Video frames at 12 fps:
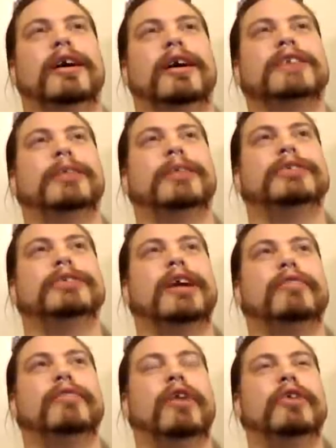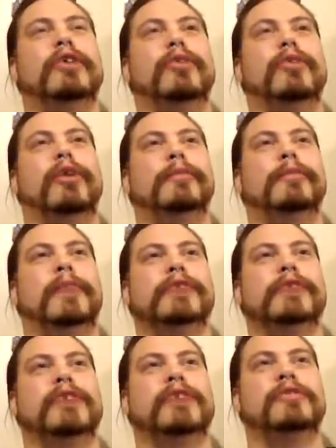I guess I was kind of underwhelmed
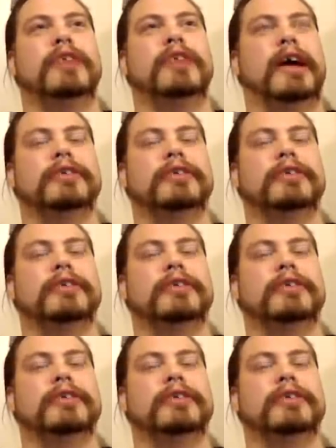by Jensen